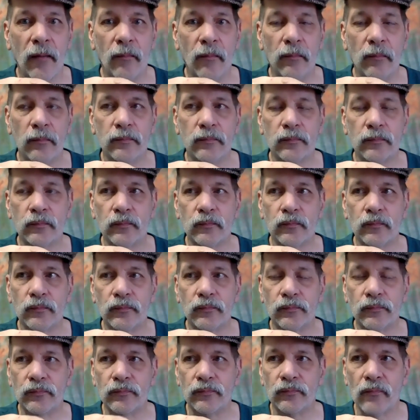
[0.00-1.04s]

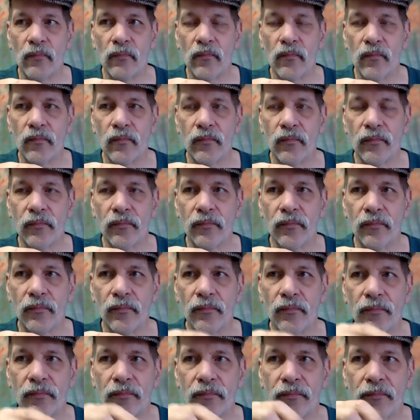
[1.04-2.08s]

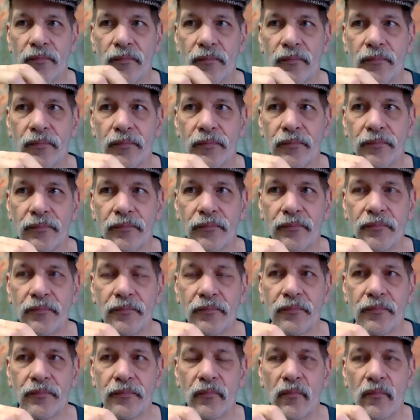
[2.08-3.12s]

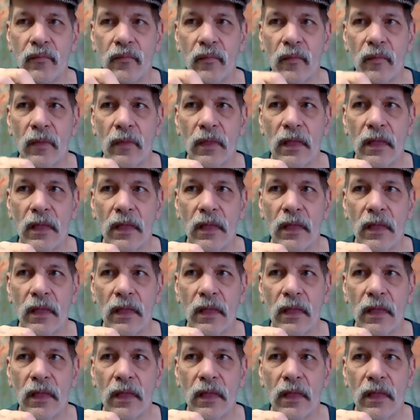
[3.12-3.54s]
Nobody speaks.